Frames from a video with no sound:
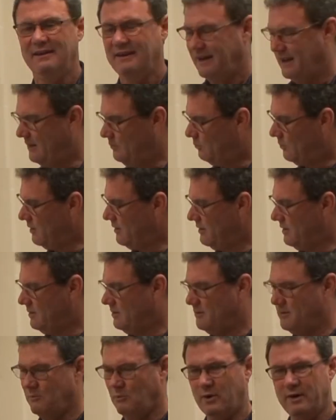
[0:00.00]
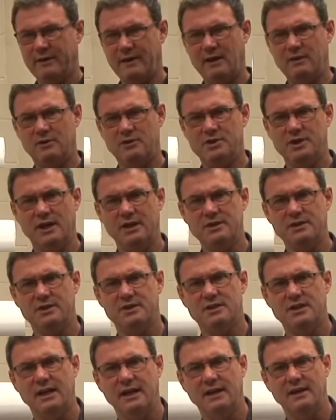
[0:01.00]
And one of the other
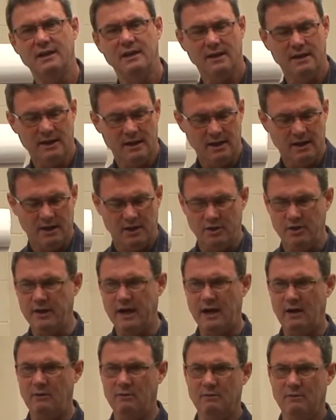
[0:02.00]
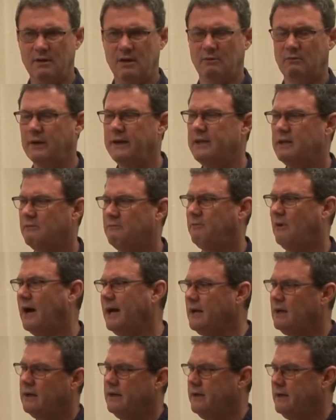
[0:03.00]
judges said, "You know, Aretha
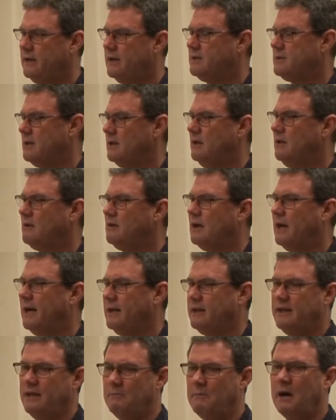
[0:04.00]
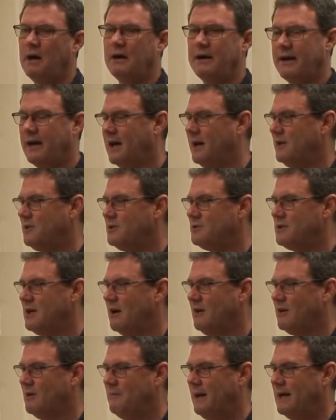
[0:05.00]
Franklin doesn't look like the American Idol you're
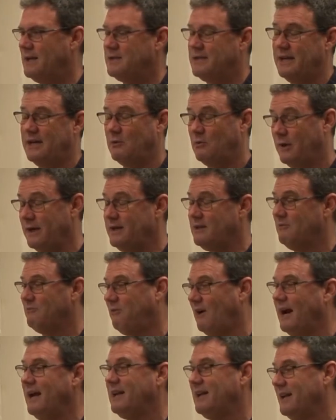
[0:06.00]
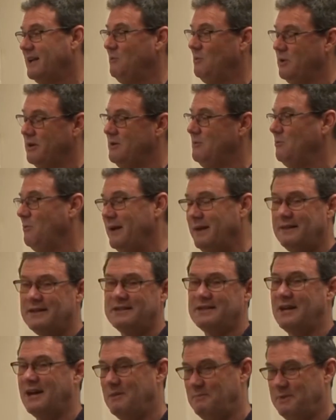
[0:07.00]
talking about." Said Aretha Franklin wouldn't win this
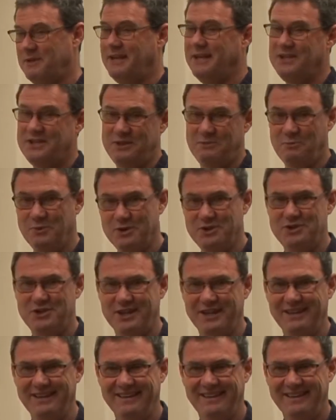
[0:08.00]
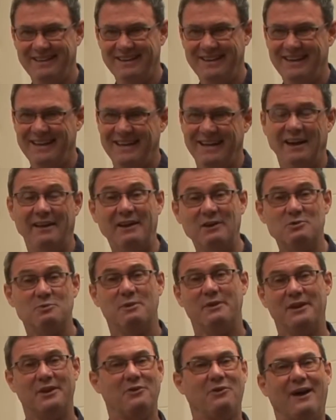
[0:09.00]
competition, would she? Now, there's
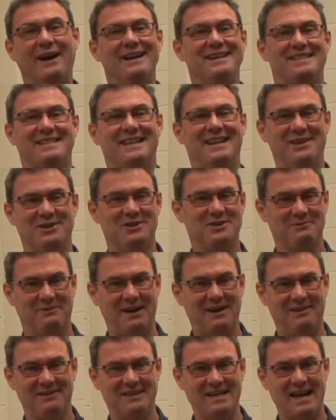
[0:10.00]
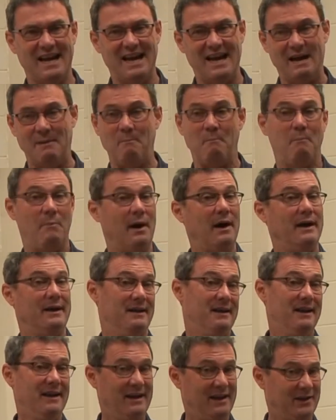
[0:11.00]
one of the greatest singers of all time,
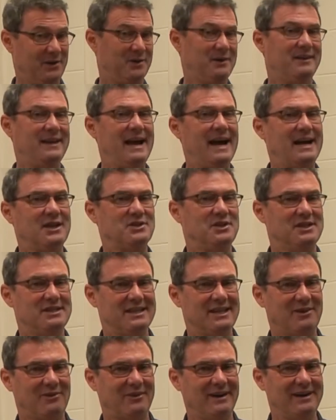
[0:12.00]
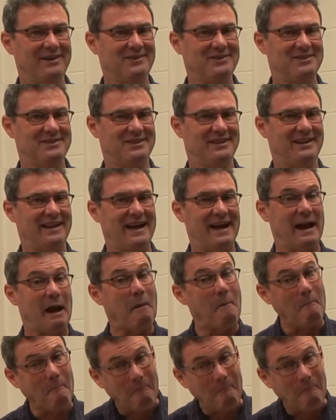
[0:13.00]
but could they actually sell records today?